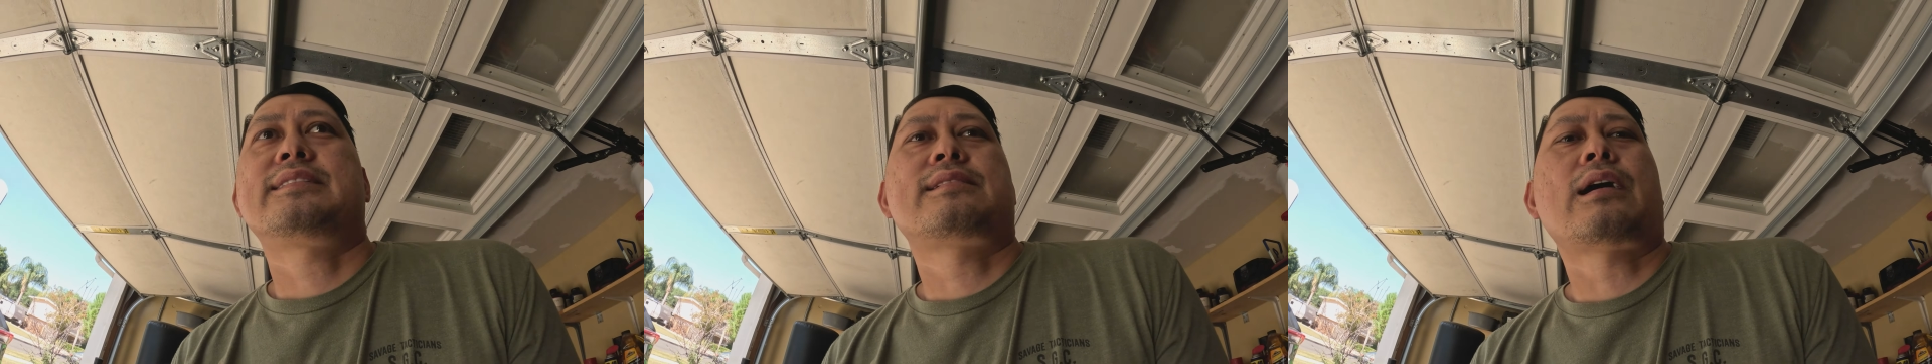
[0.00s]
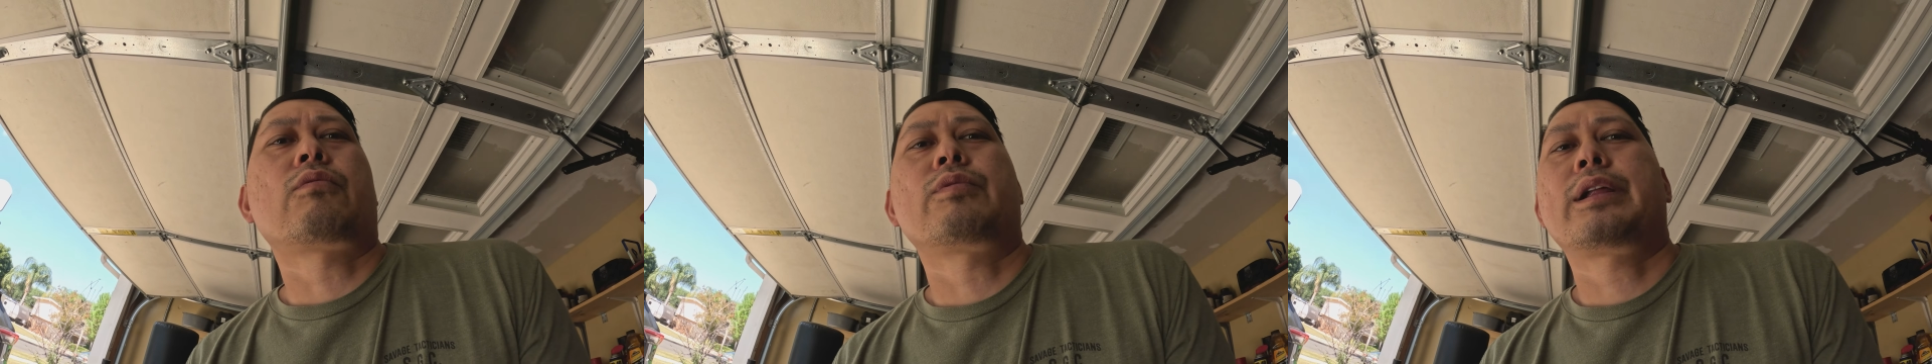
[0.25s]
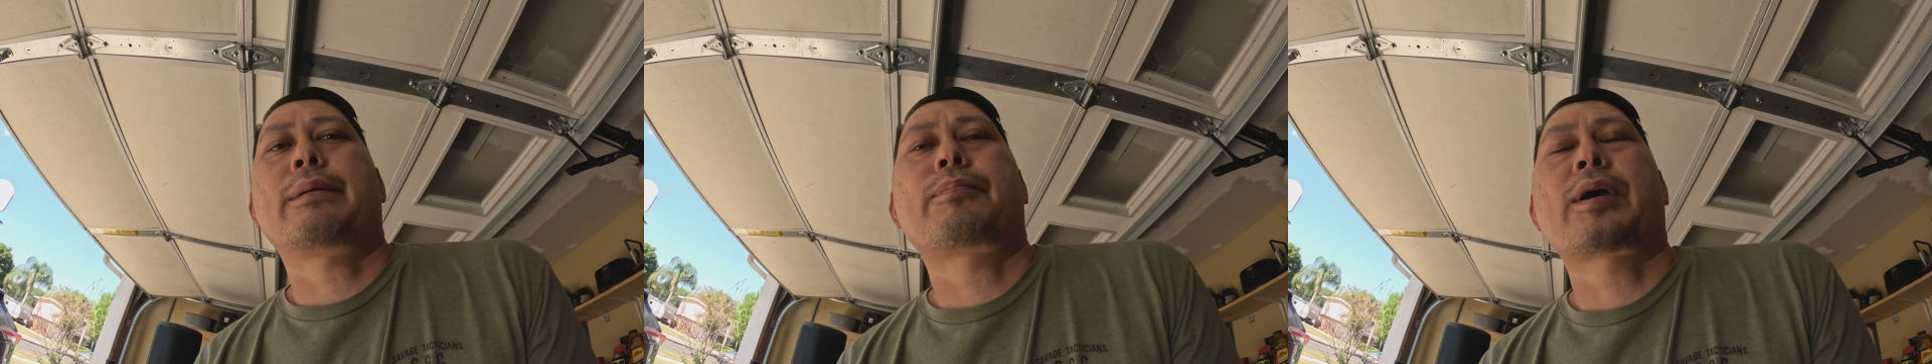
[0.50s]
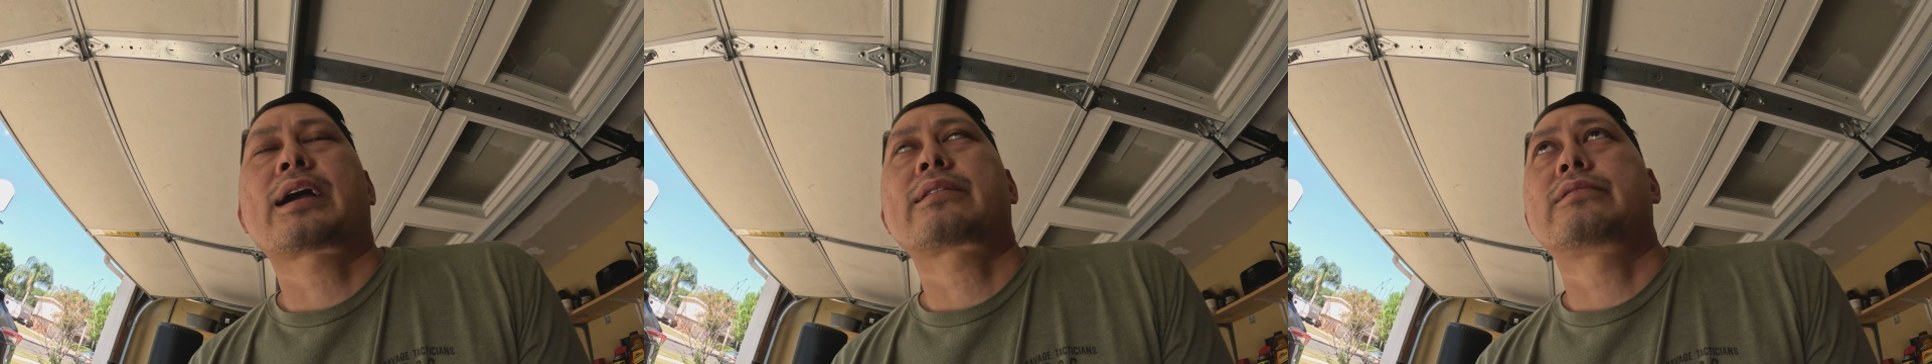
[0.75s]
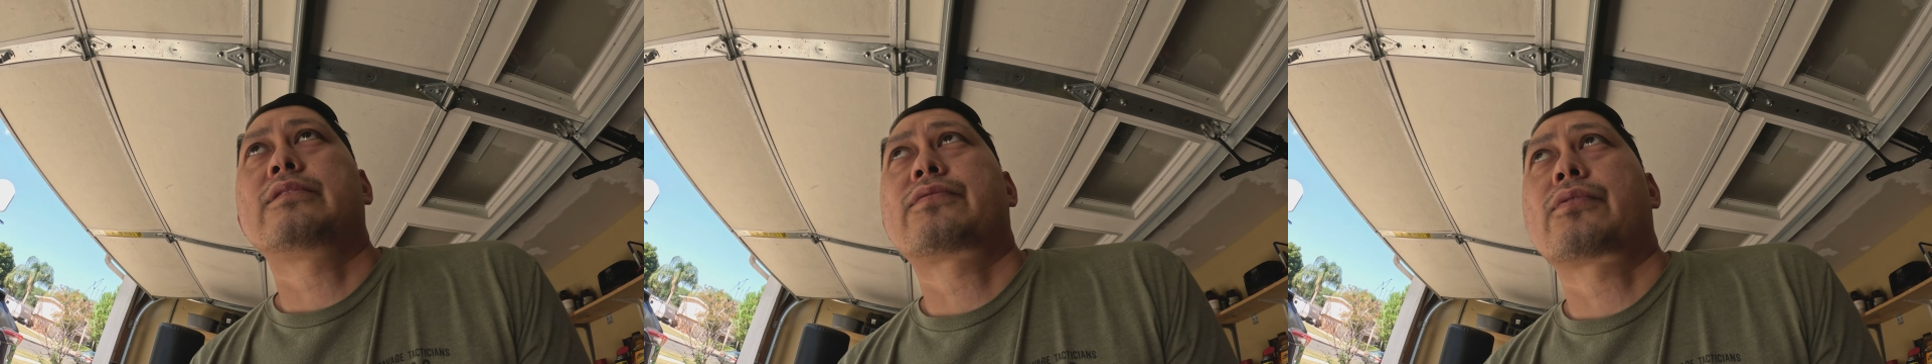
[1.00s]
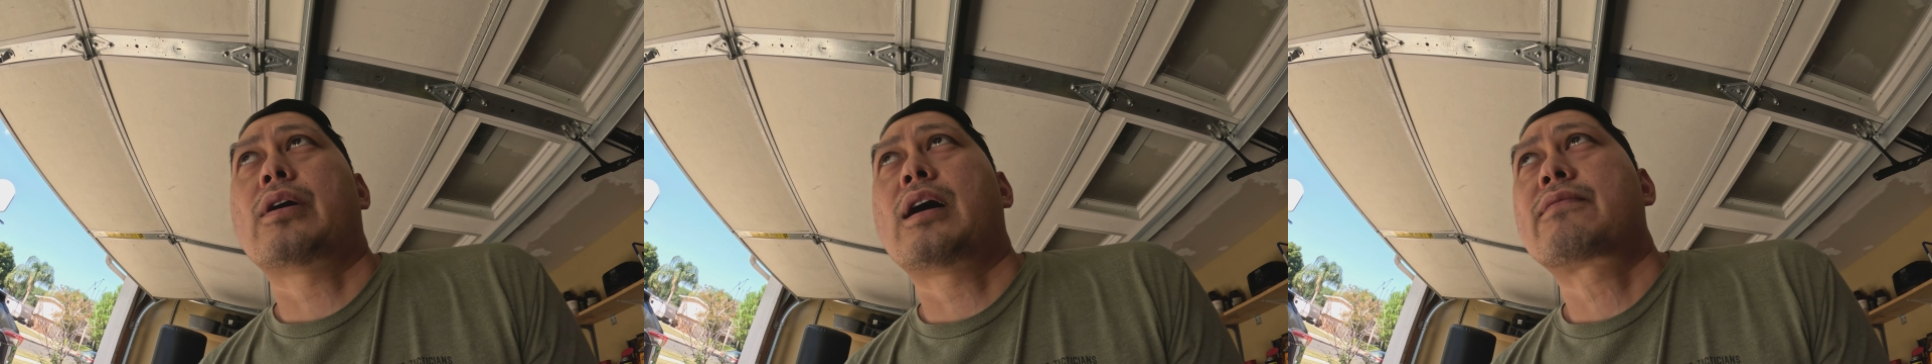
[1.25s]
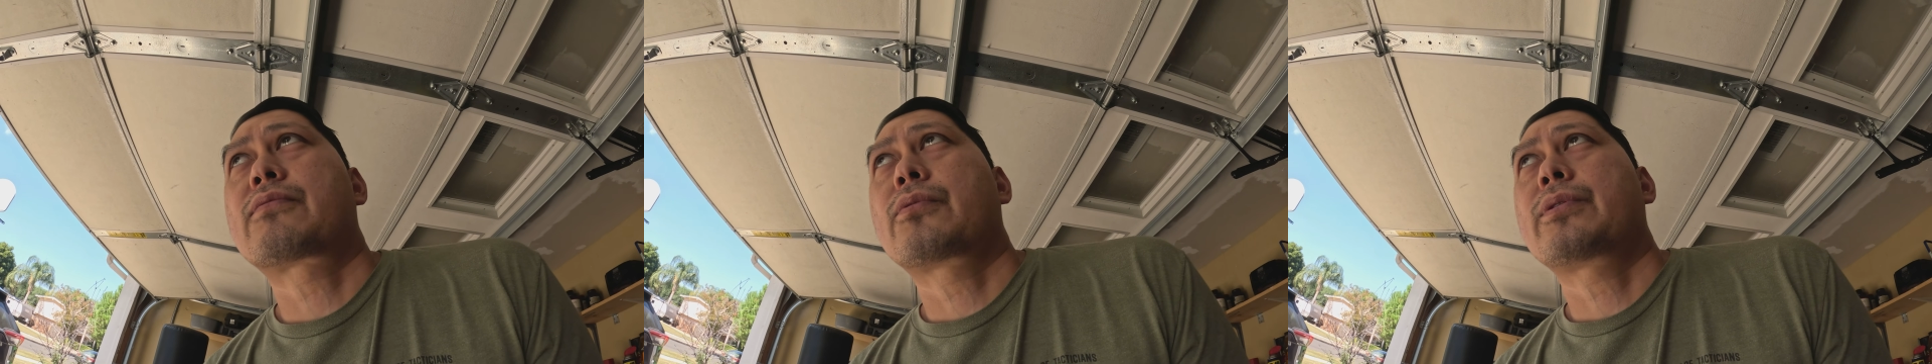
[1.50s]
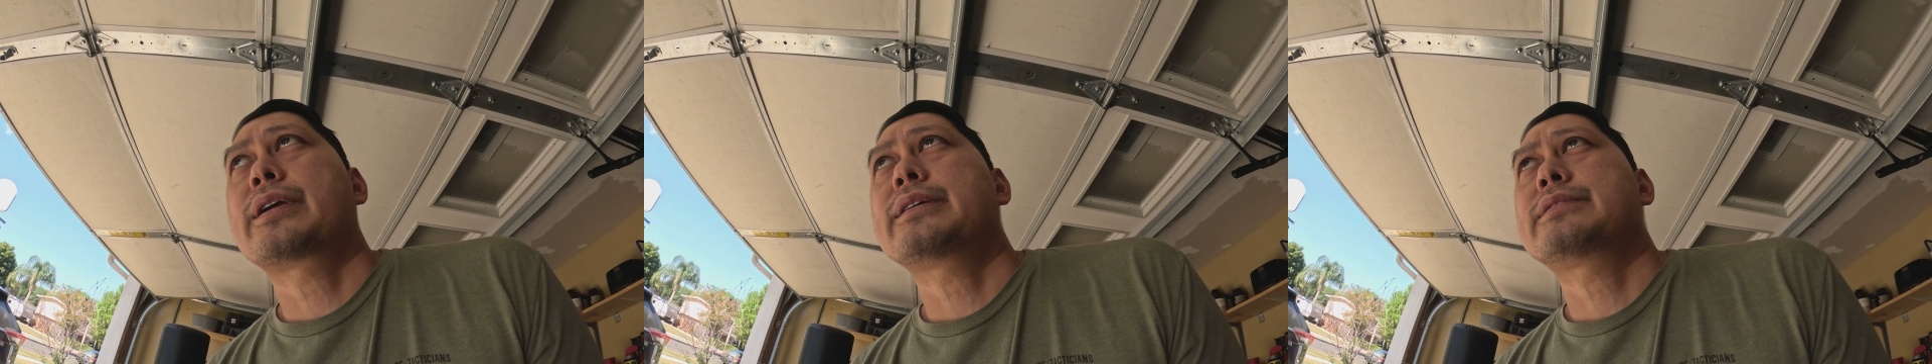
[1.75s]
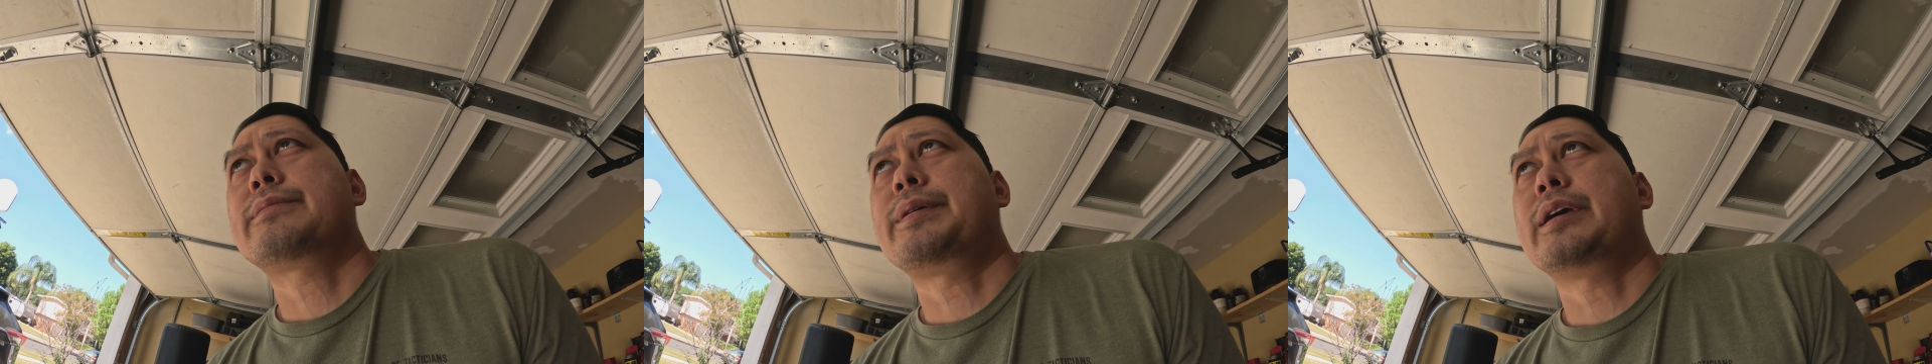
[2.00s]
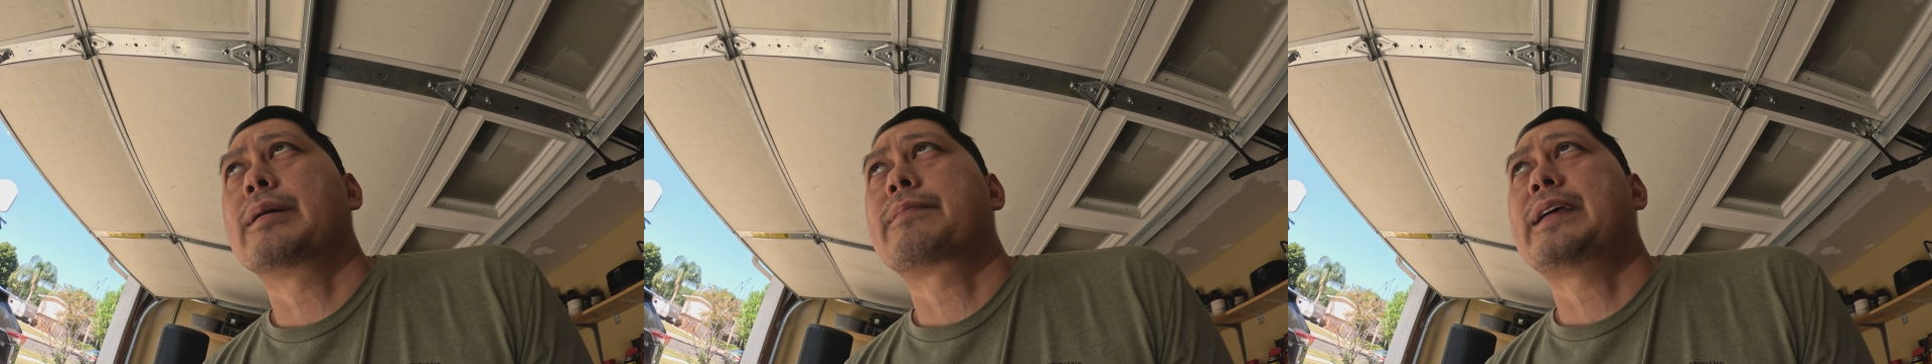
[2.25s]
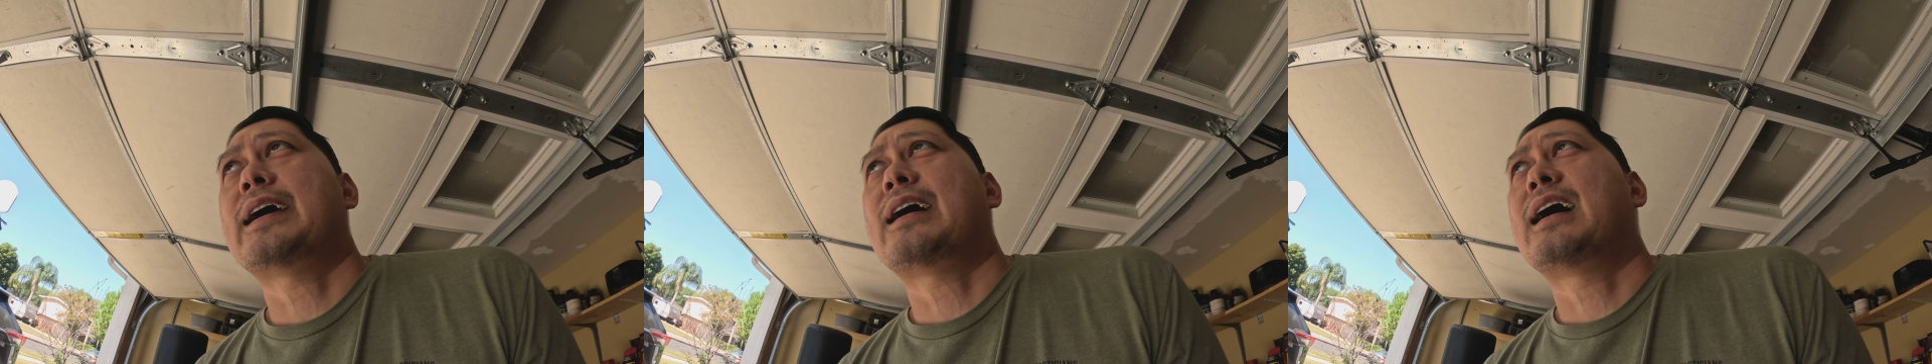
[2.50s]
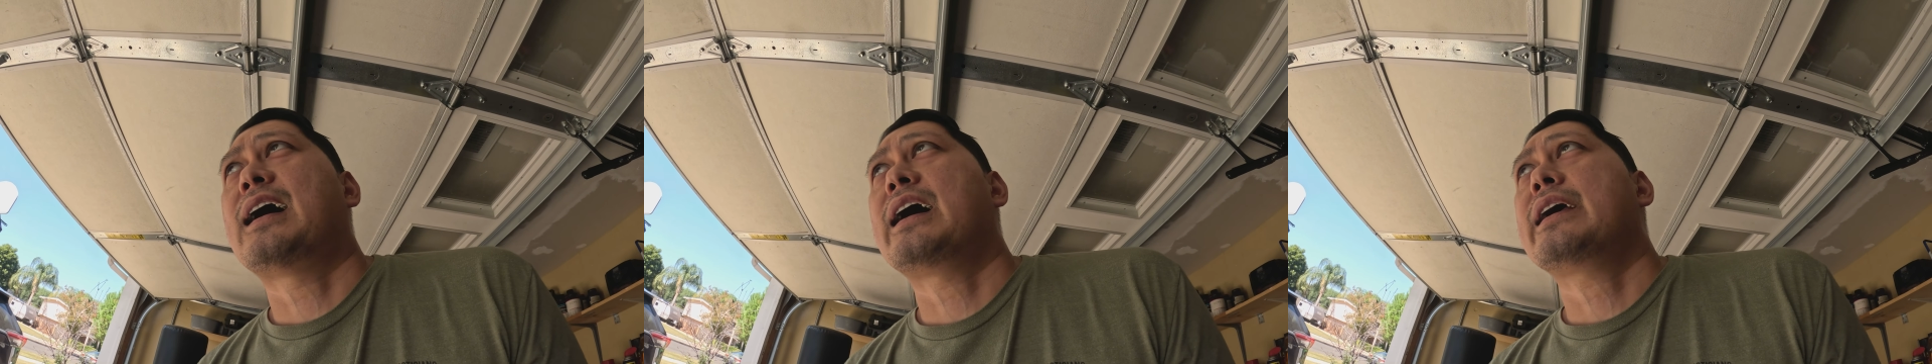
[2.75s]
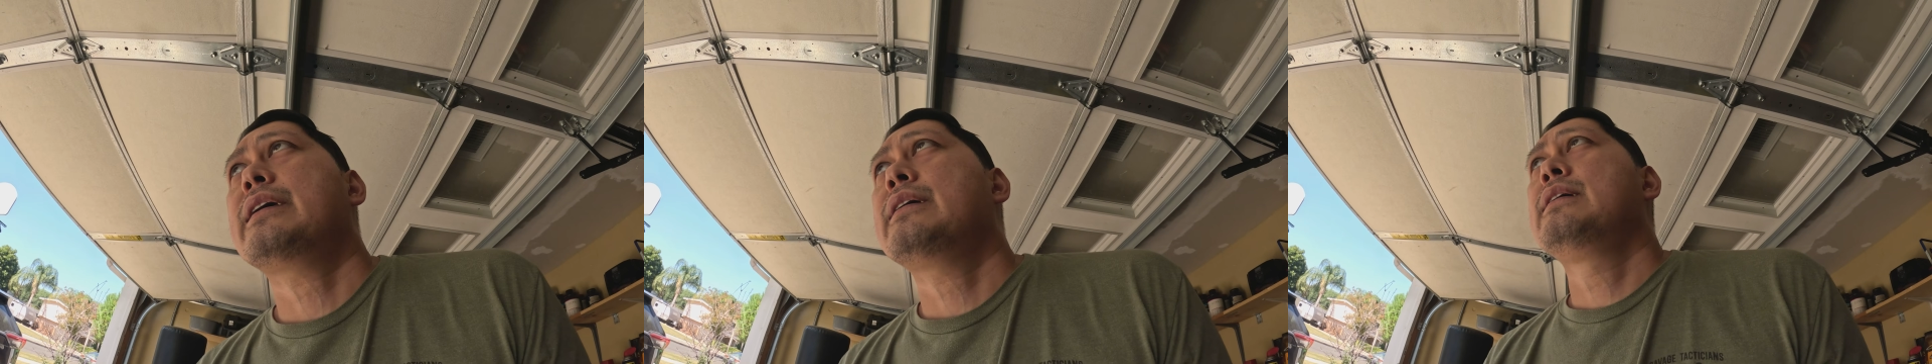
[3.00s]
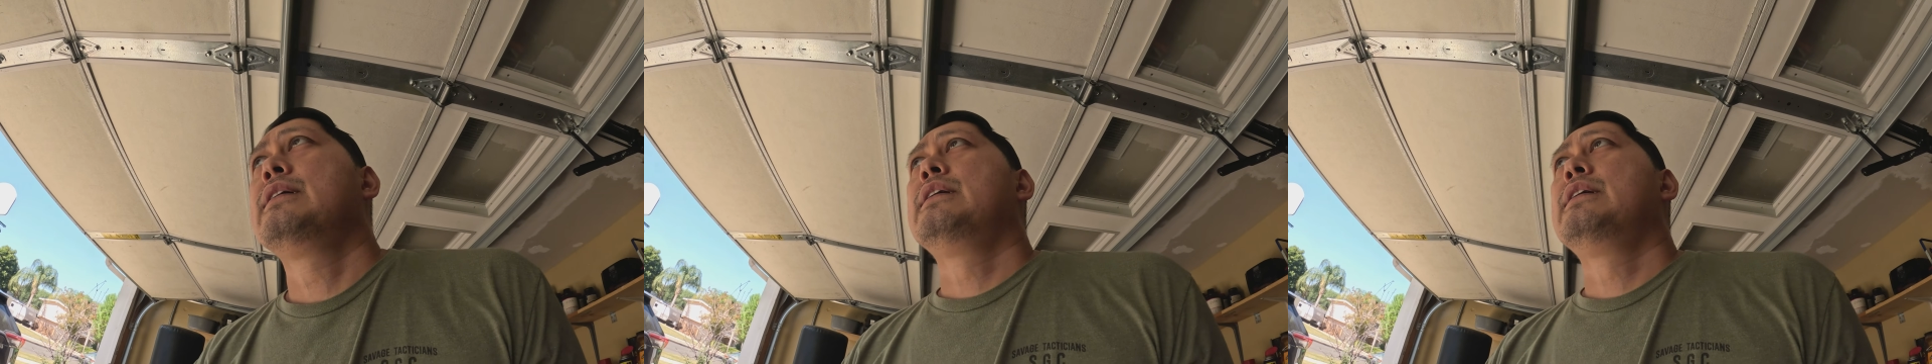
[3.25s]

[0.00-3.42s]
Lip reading: it's not really practical for off-roading to be up that high,